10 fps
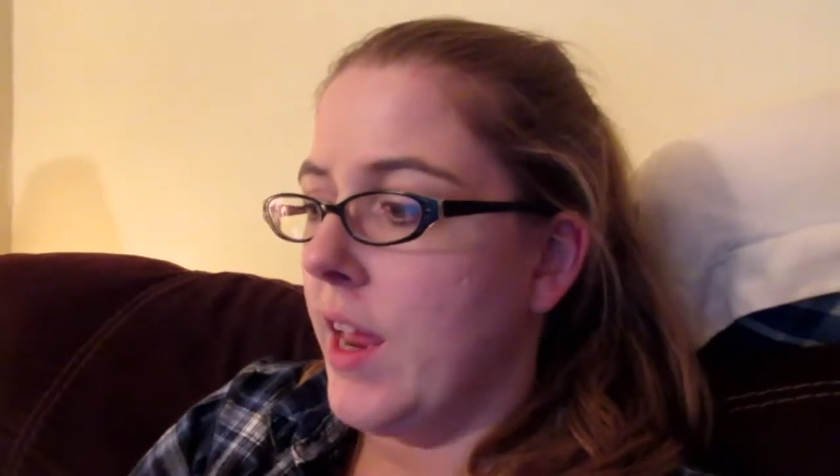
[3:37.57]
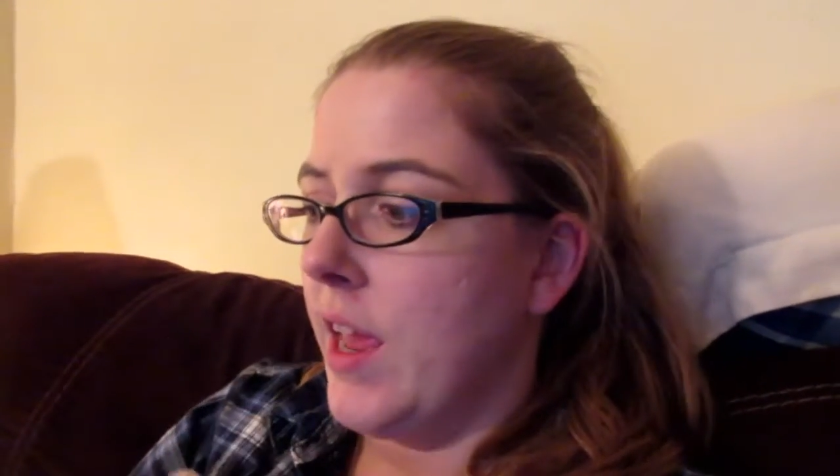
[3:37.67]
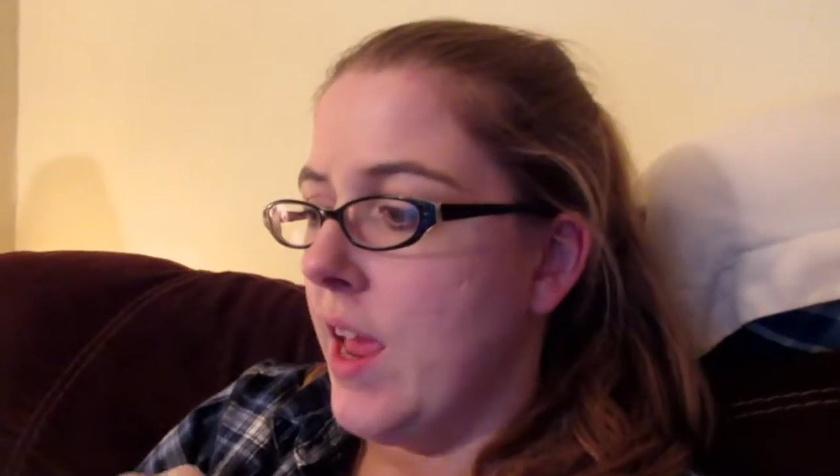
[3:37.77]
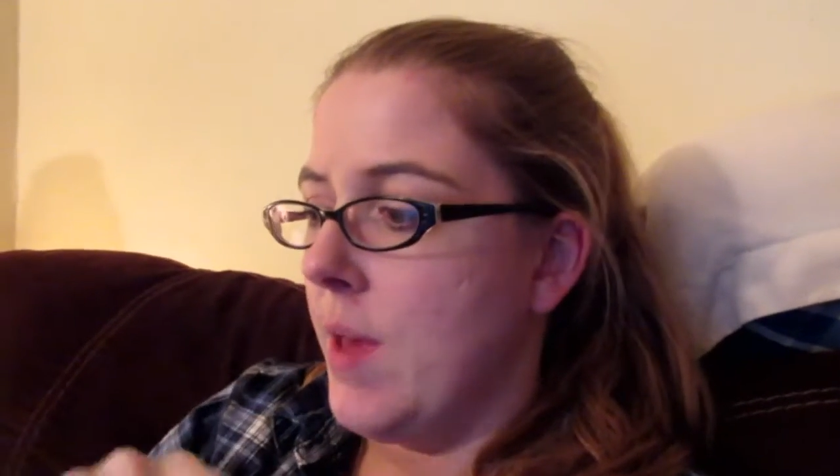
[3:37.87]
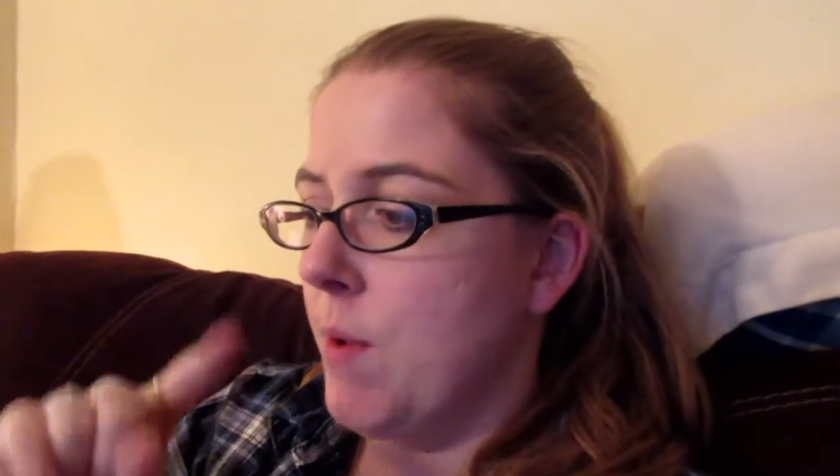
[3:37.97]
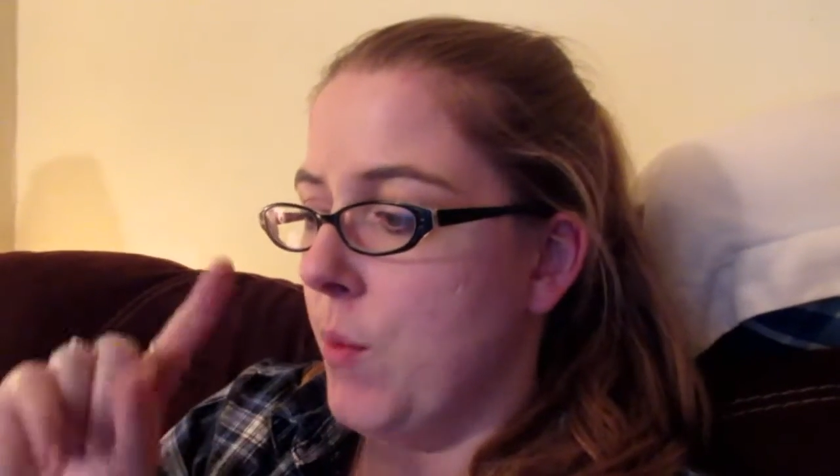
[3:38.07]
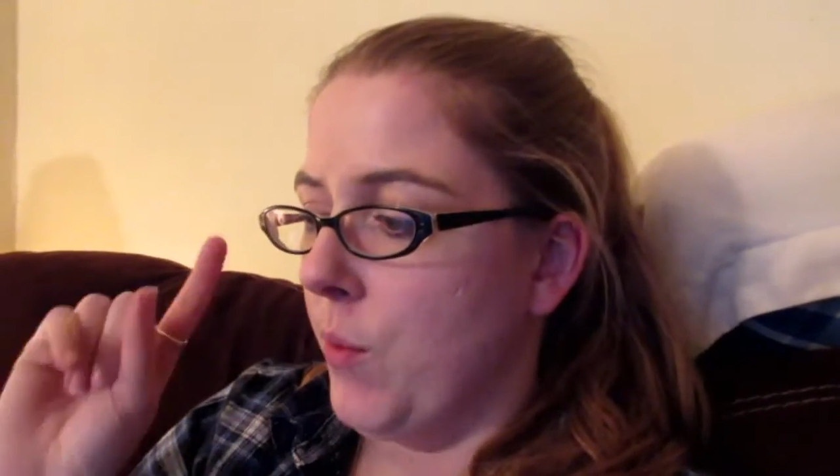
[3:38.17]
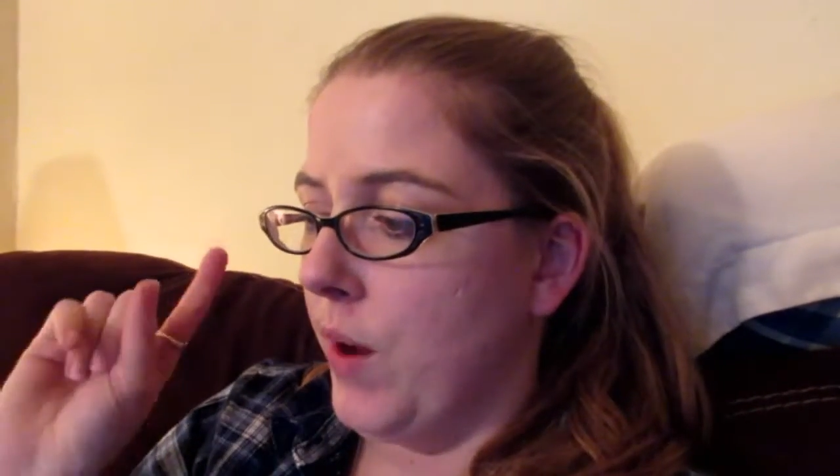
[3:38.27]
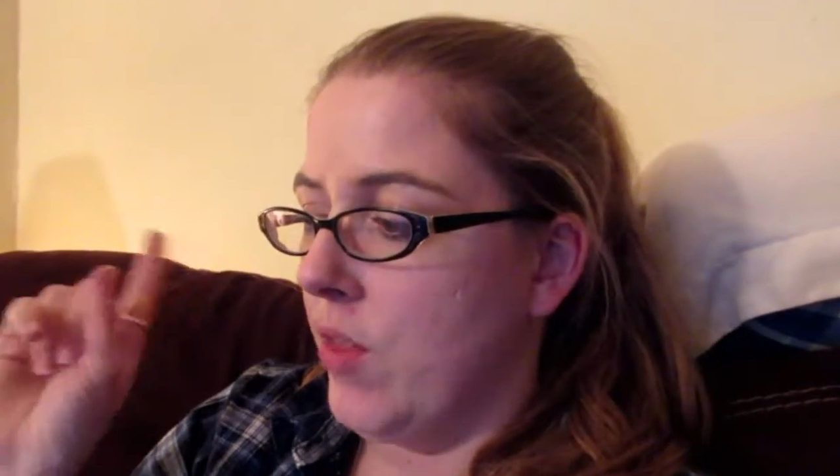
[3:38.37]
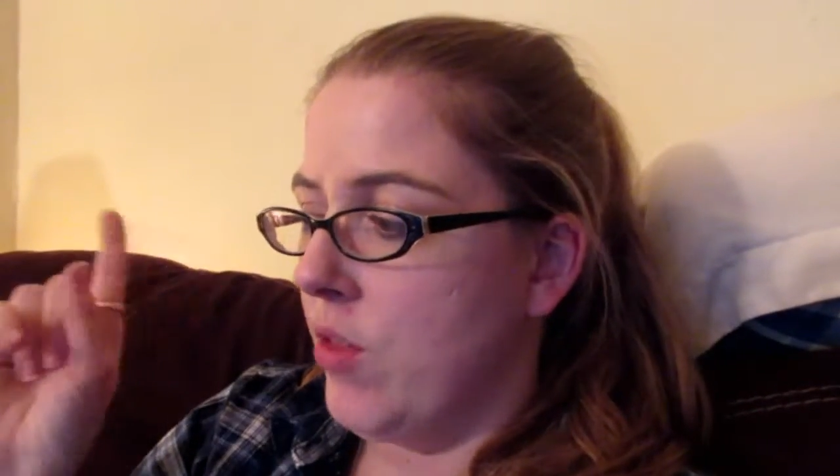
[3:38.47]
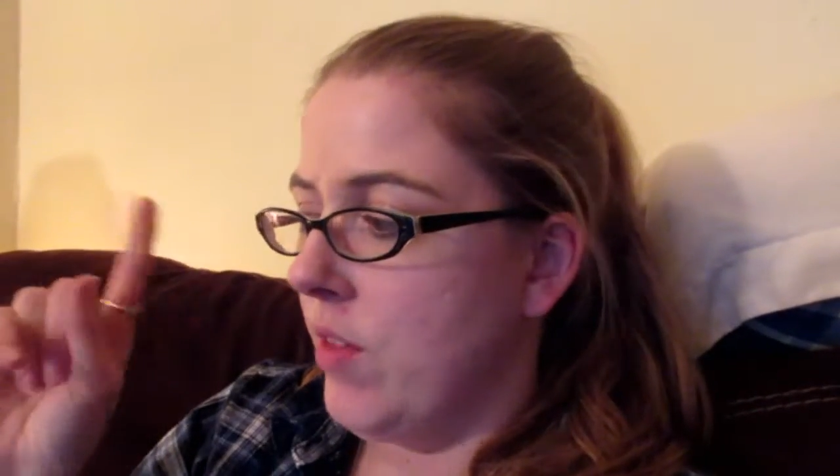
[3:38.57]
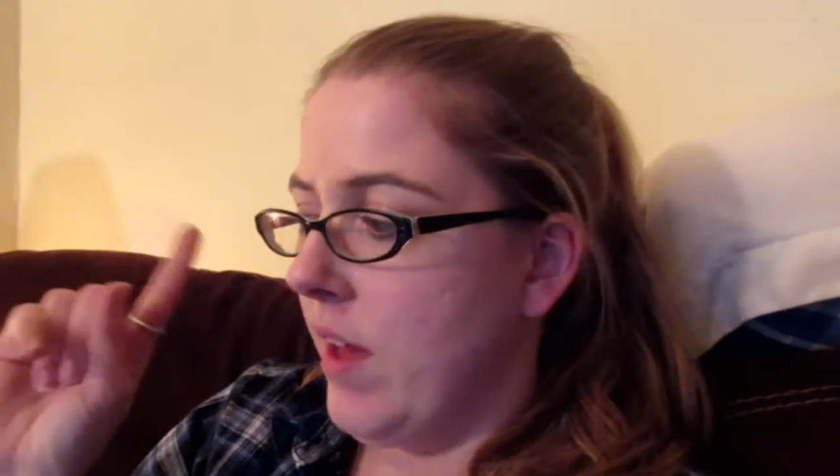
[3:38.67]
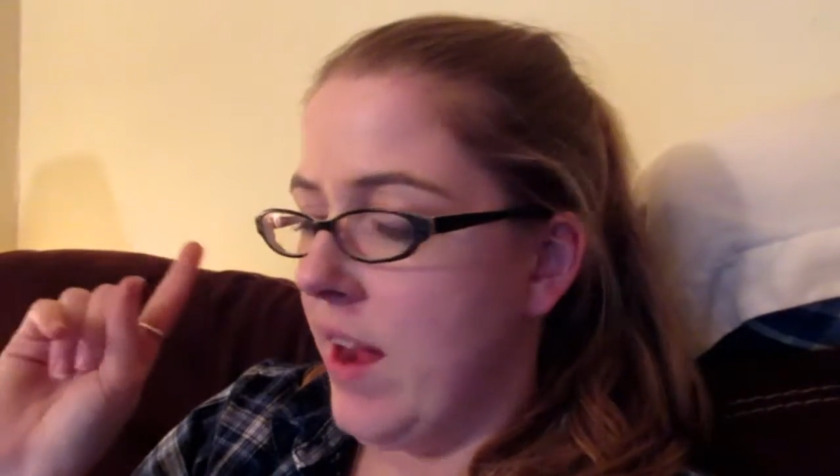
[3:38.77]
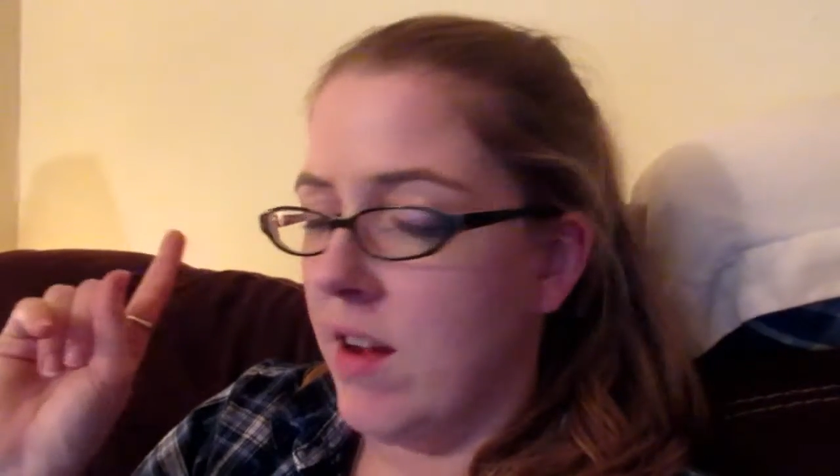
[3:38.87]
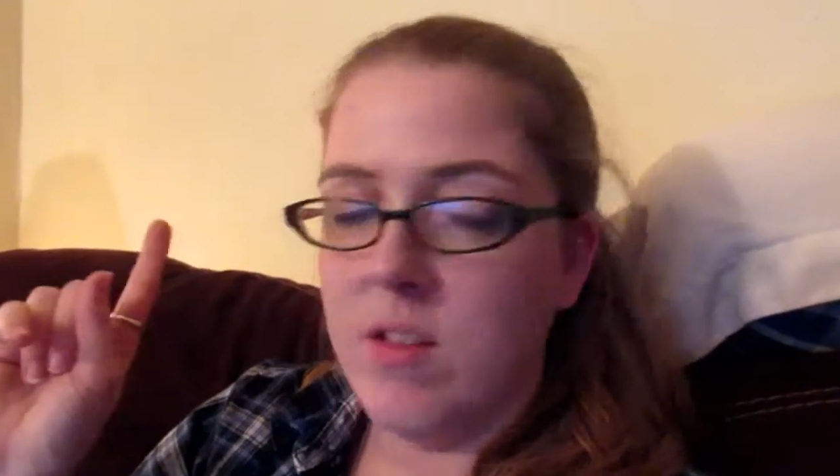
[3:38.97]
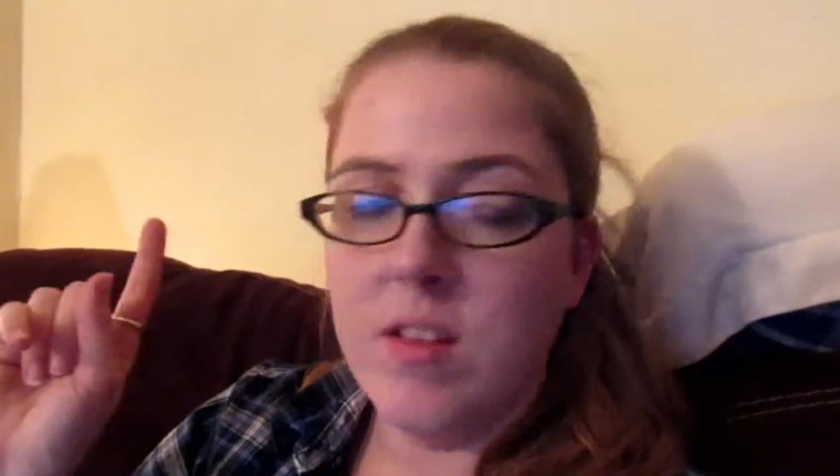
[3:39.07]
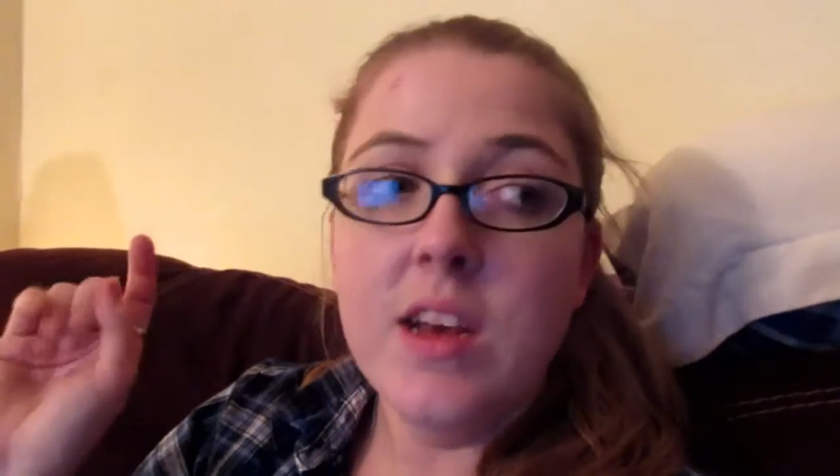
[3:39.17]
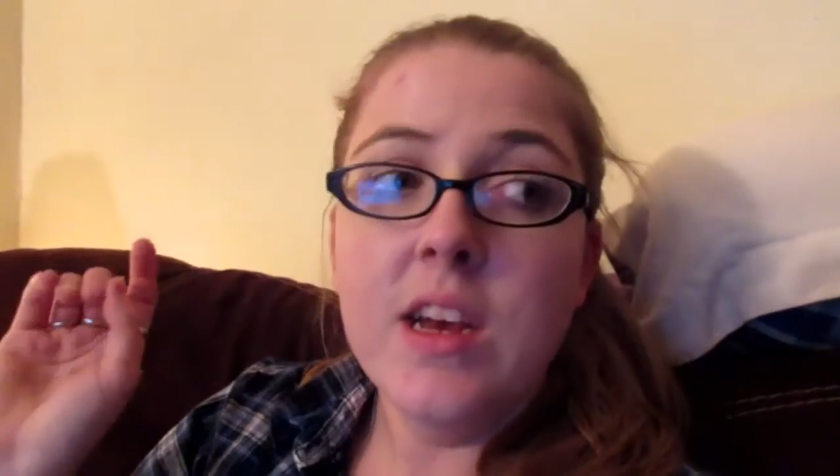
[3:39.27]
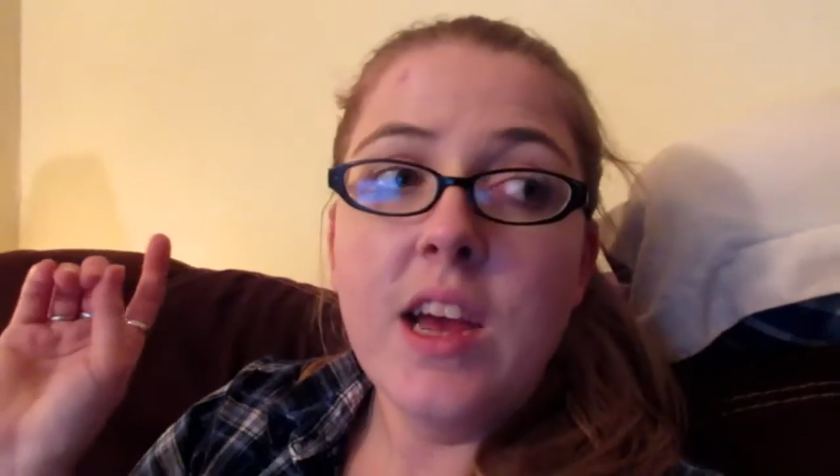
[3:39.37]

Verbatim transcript: I came and ran through the house